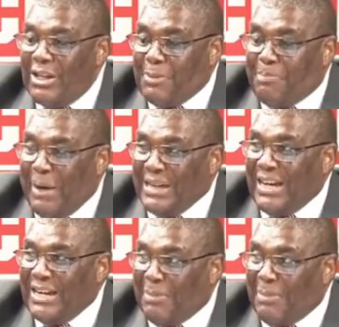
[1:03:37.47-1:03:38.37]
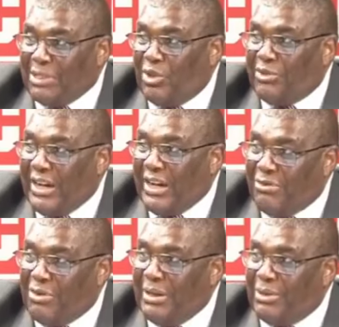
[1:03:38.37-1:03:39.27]
part and a parcel of the
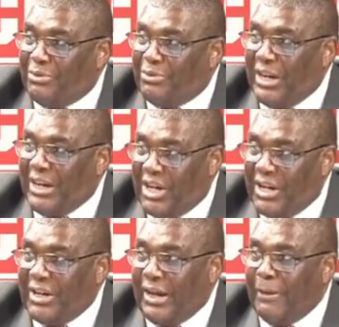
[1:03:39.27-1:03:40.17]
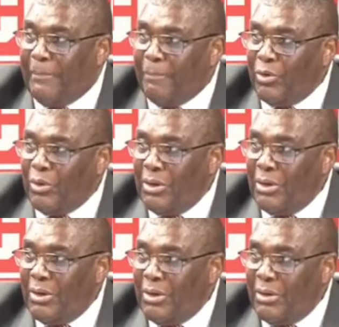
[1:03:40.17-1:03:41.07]
government of Nigeria.
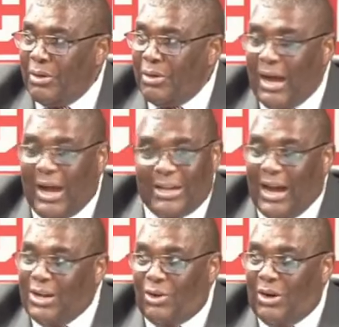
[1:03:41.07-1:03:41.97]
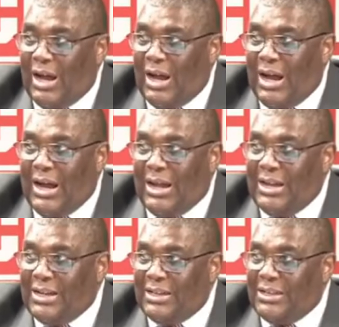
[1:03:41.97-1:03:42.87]

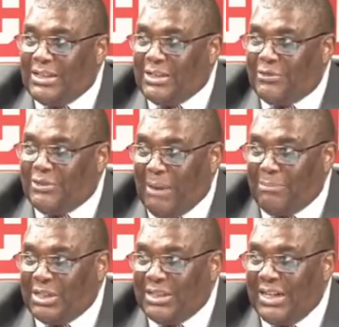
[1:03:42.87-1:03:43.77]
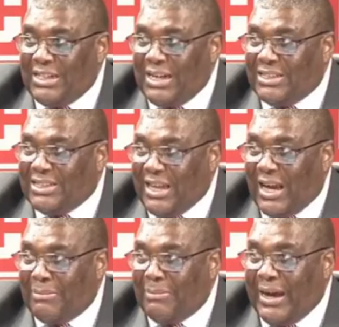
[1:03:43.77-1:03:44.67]
It is something that has
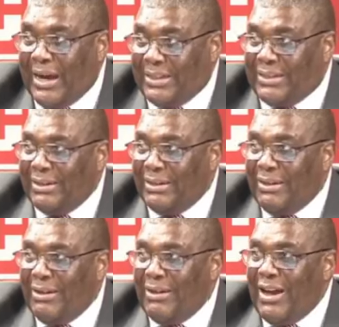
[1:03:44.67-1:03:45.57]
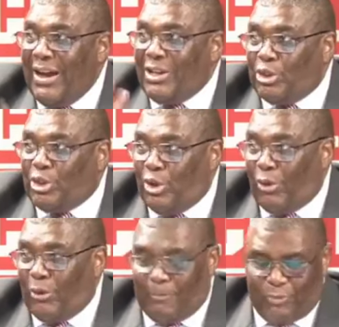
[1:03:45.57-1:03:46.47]
sunk my heart. I don't know.
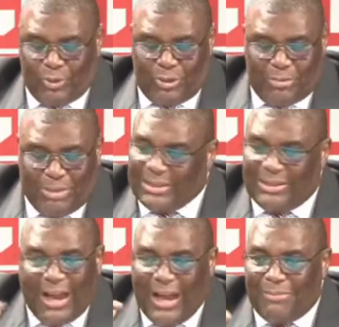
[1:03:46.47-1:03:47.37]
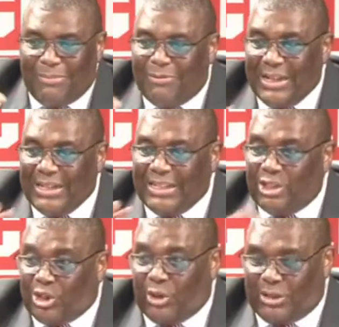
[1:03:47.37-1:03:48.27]
But I am very
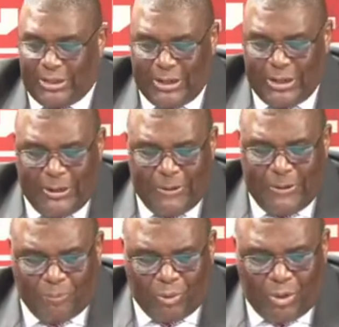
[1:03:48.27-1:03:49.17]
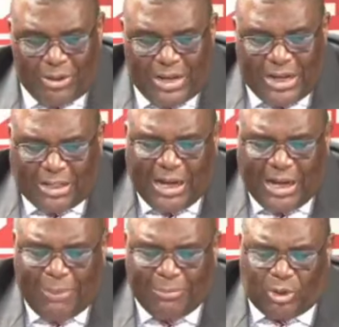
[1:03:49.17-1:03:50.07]
shocked. Let me
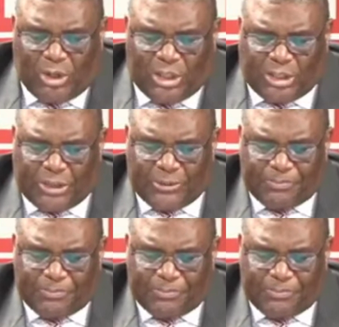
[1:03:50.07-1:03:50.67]
come to this.